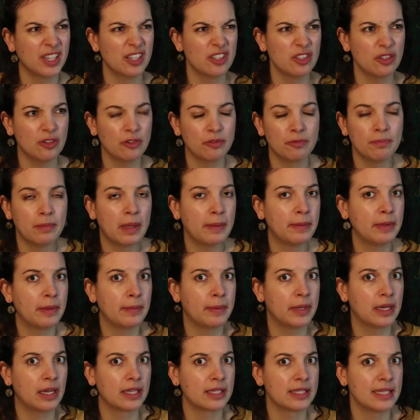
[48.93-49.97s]
Sort of maybe a
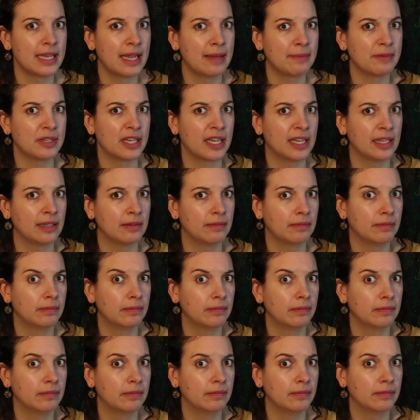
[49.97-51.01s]
bit like Snapchat
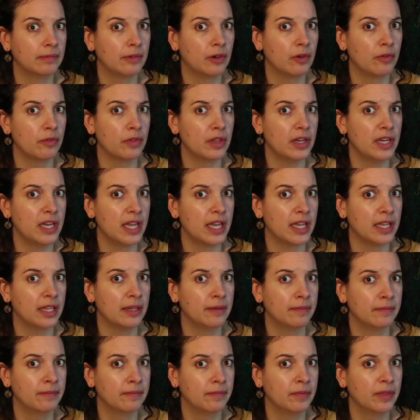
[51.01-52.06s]
of the day,
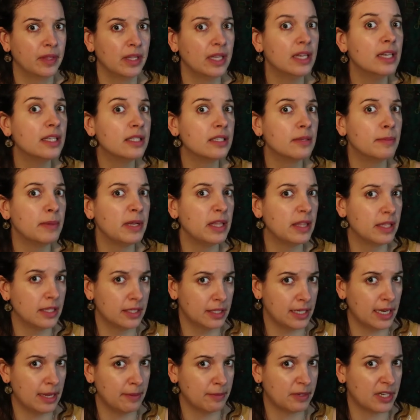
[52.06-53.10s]
the Elizabethan
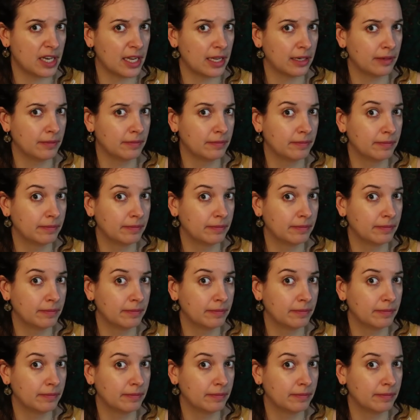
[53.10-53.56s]
Snapchat.